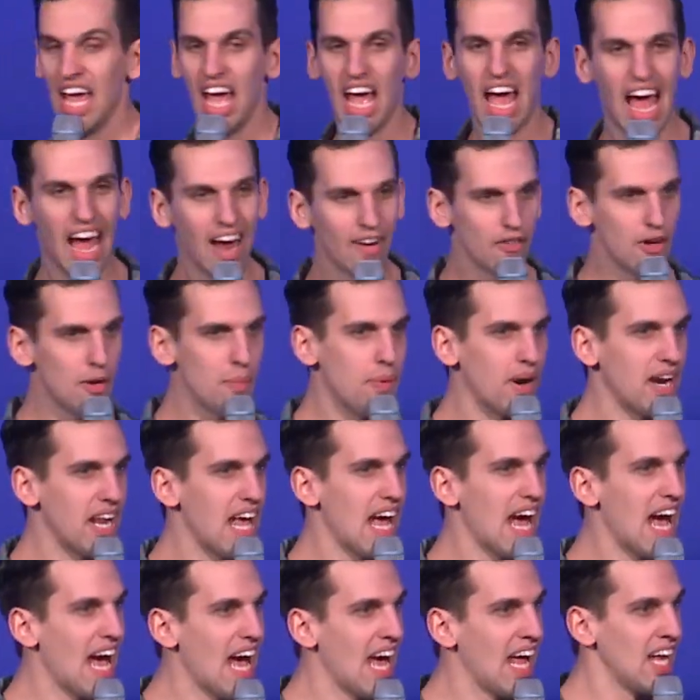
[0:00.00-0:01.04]
Everybody
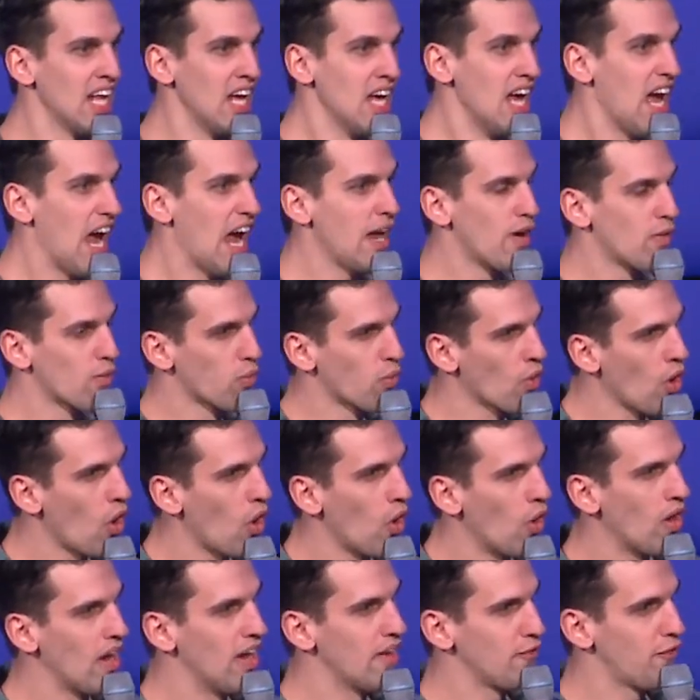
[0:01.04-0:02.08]
had a
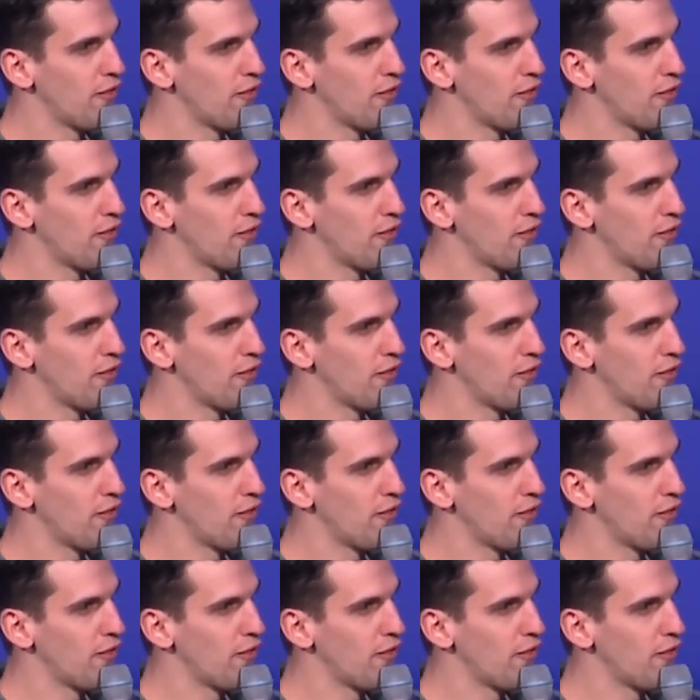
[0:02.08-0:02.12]
role in